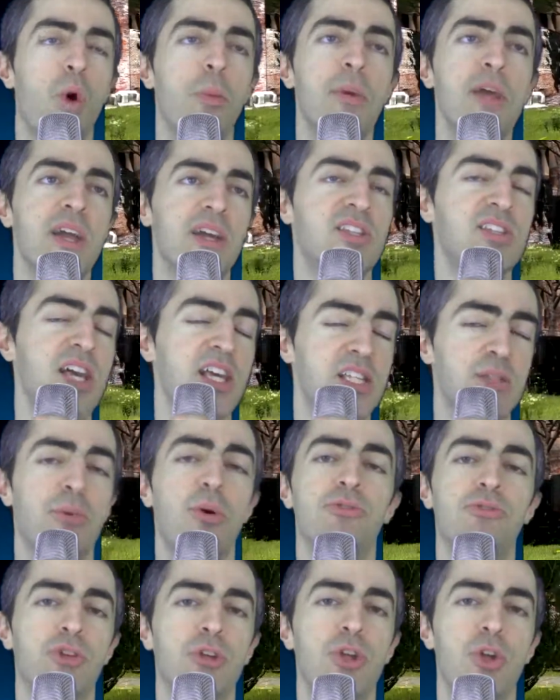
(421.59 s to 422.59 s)
will be
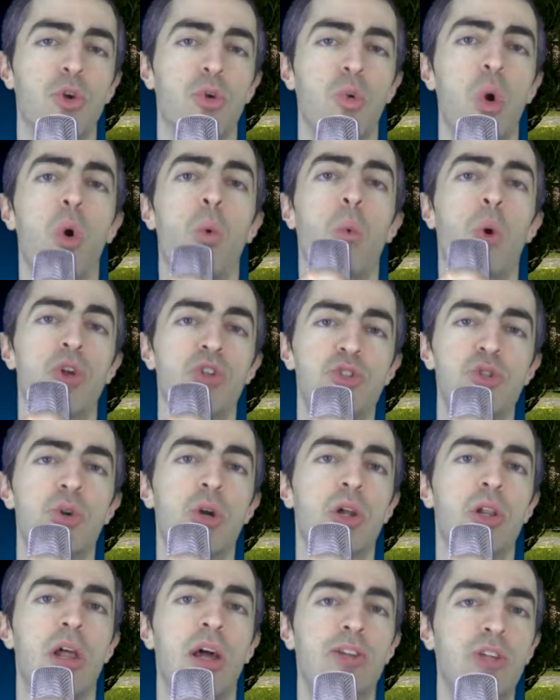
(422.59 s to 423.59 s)
accessible to you once you
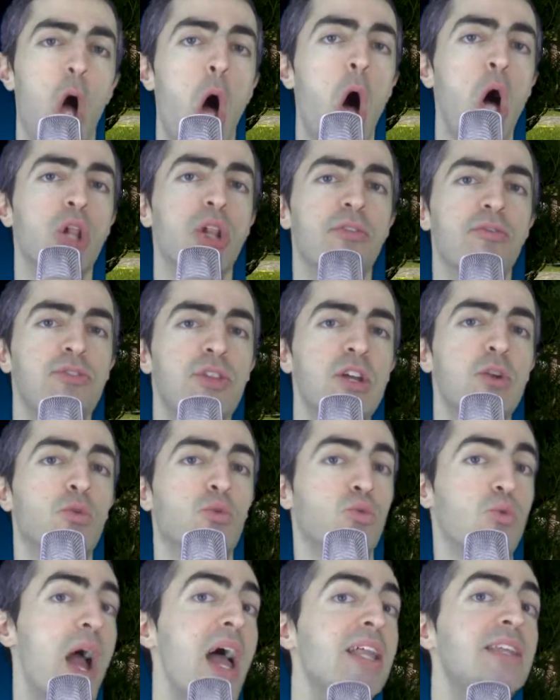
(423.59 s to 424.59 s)
collect all of the
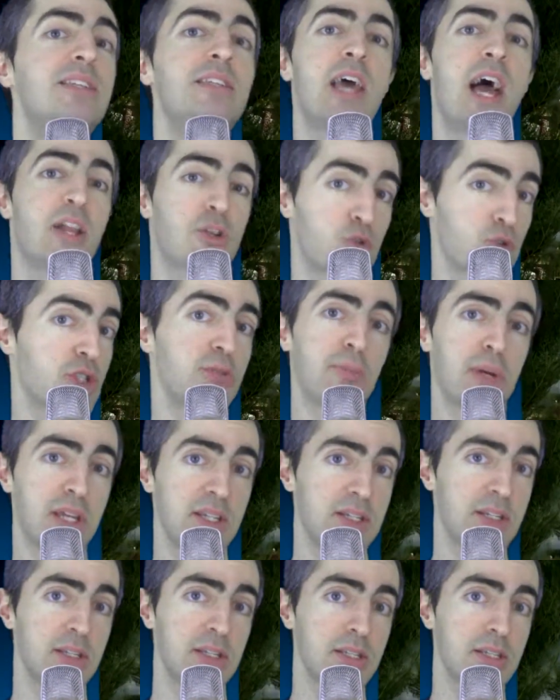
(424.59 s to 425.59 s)
red Tetris
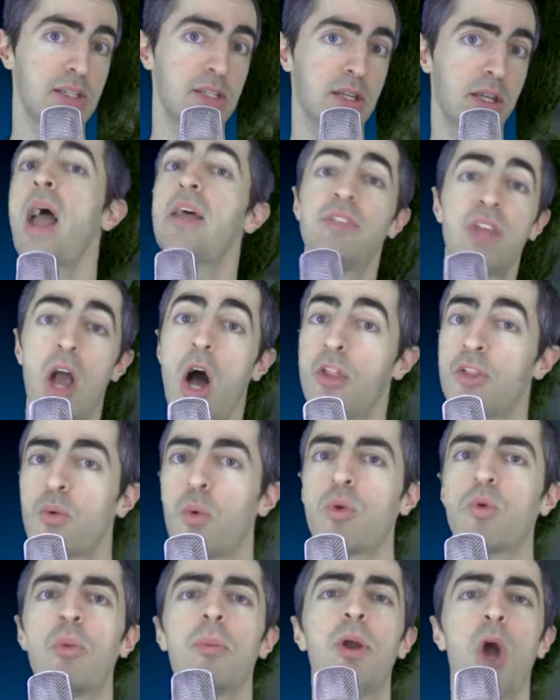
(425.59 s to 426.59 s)
pieces, and the other
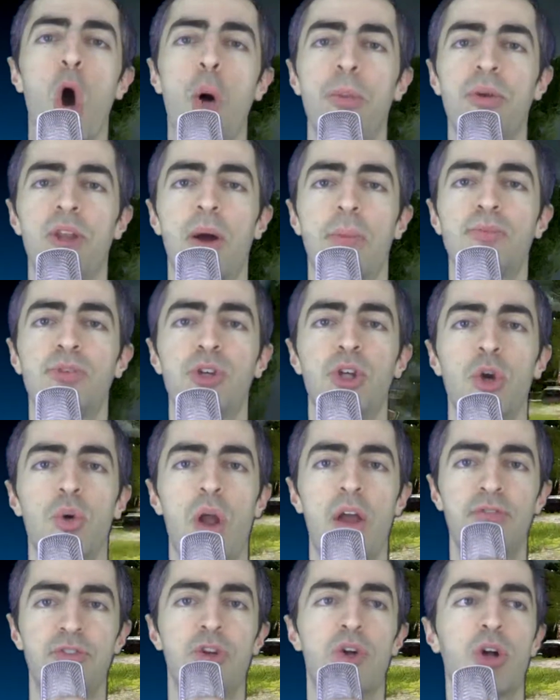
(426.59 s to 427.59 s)
one will be opened up to you
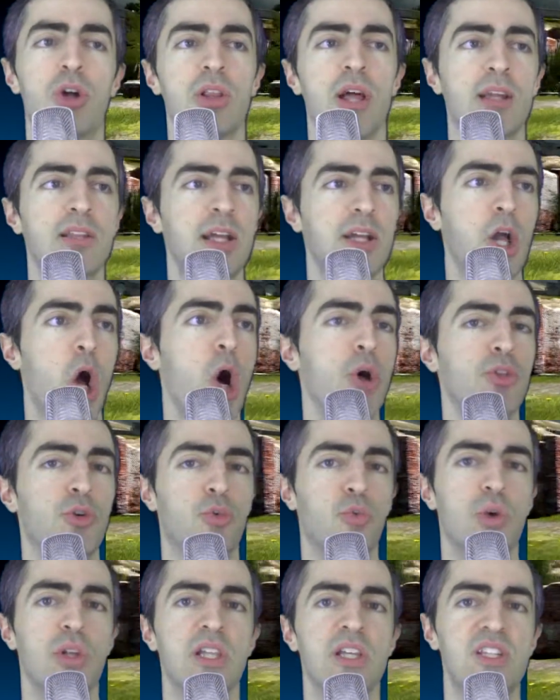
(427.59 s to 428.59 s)
if you collect like all the
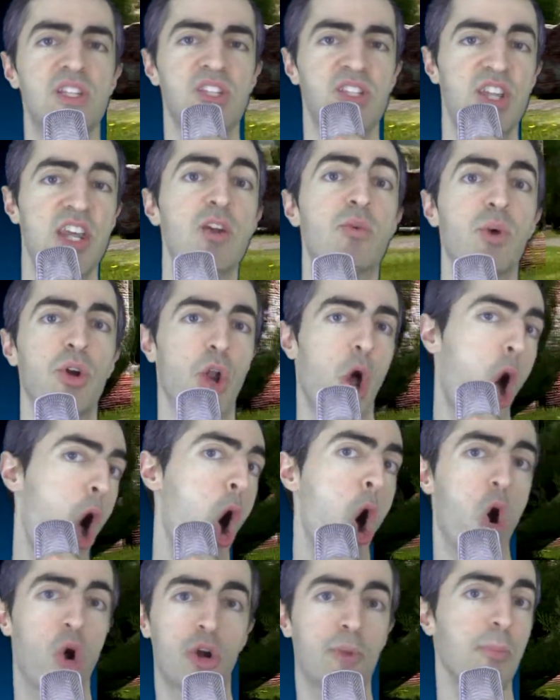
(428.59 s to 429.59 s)
really secret
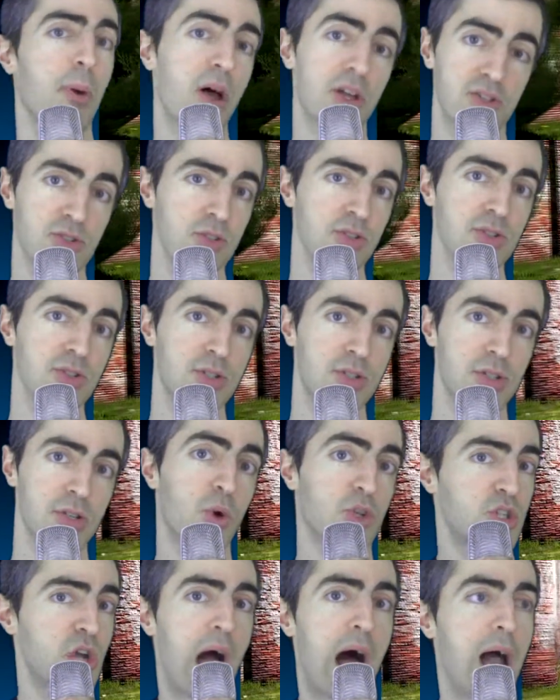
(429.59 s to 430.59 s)
hard puzzles,
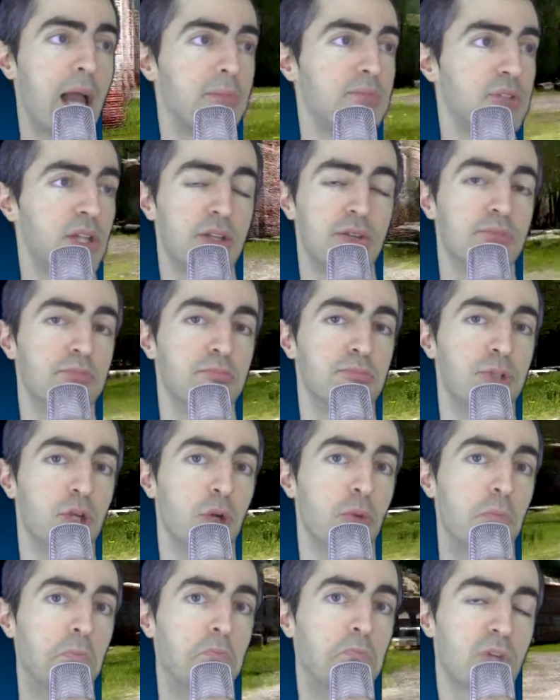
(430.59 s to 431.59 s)
which I didn't
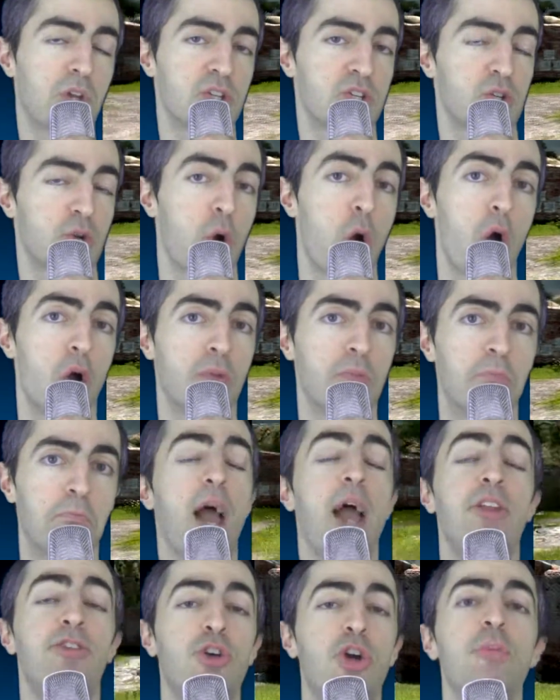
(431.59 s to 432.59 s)
do because they're hard.
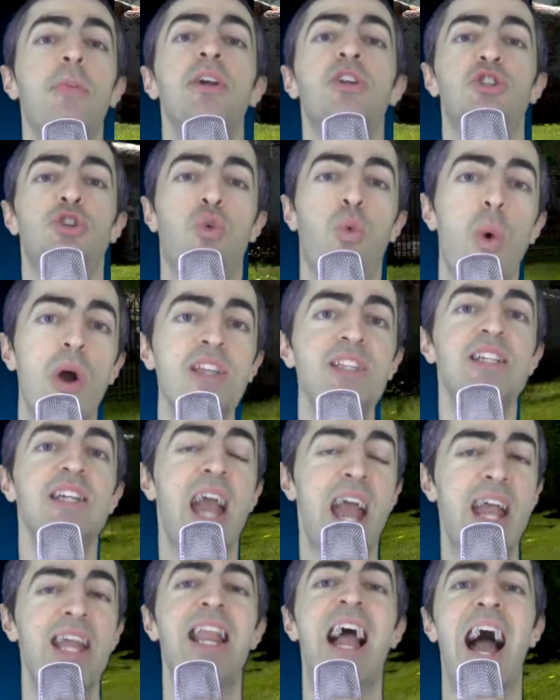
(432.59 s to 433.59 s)
It took me
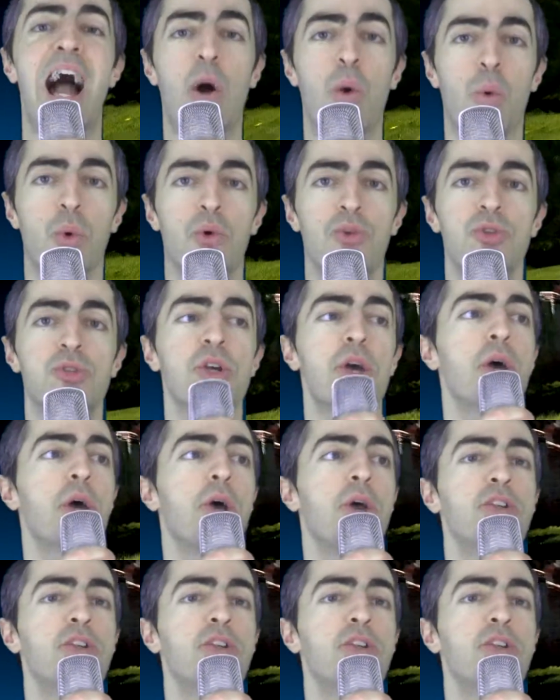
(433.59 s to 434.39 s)
28 hours